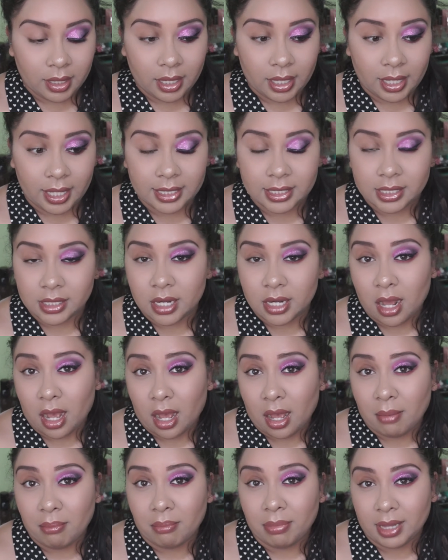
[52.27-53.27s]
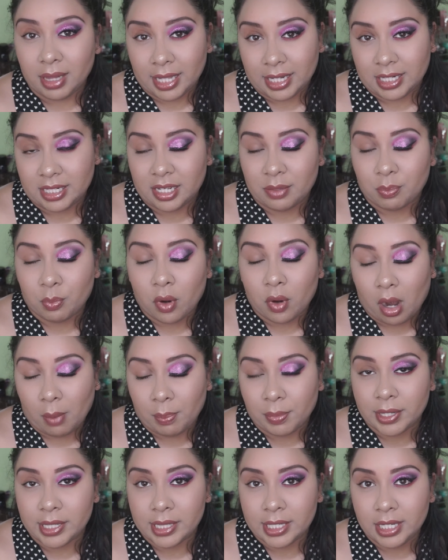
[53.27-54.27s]
it's not blended
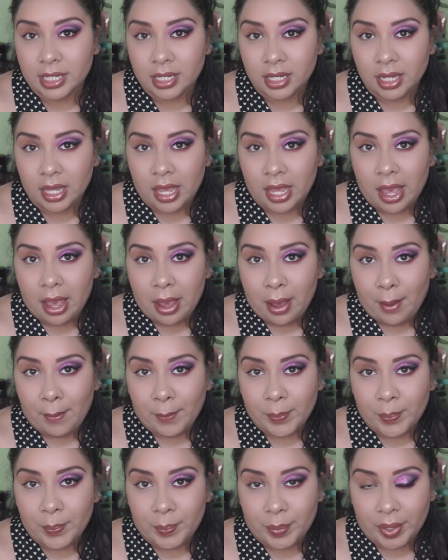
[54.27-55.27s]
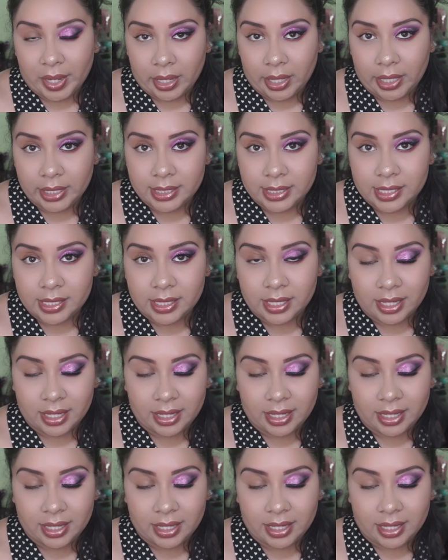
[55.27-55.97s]
properly, but